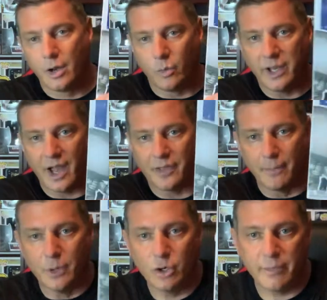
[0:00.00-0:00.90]
We got the
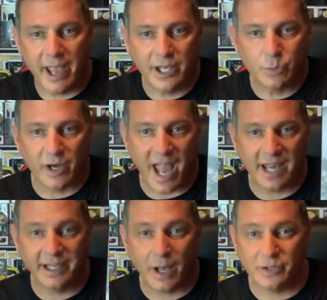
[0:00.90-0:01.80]
Moon Mans. We're
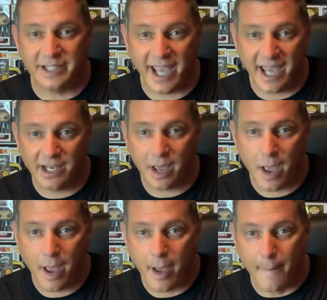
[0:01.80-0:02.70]
handing out 10
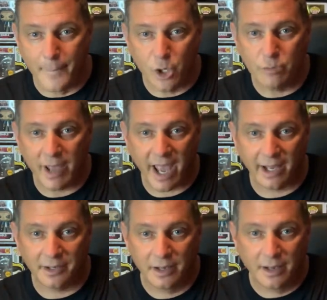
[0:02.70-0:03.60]
Moon
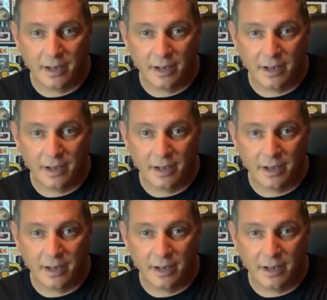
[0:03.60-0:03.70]
Man.